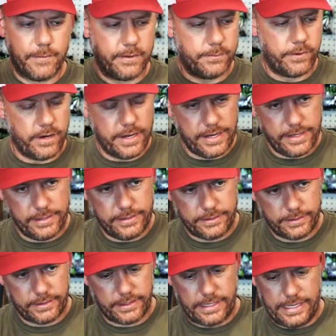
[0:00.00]
braid
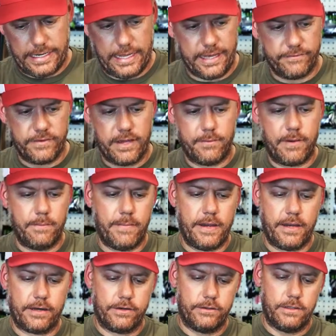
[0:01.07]
and I've got my
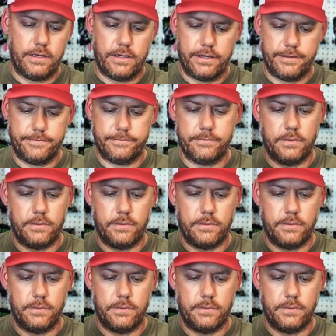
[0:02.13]
backer line.